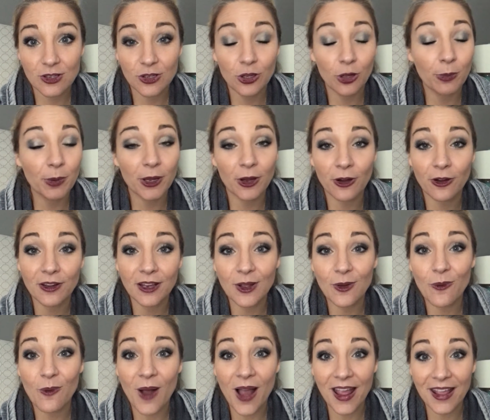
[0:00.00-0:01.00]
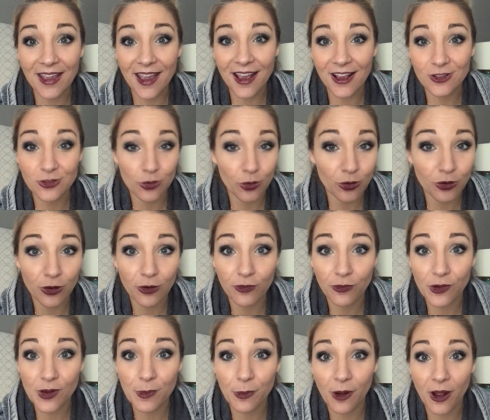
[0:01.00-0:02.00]
So you'll be earning YCash toward your
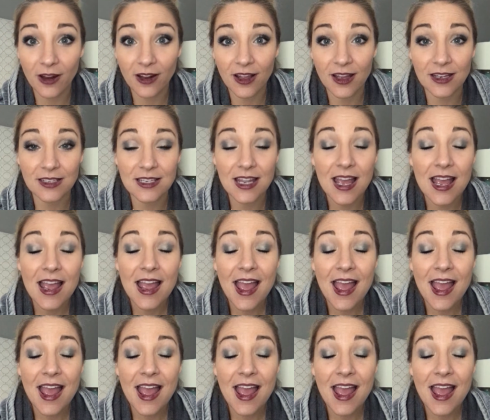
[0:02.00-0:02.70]
free product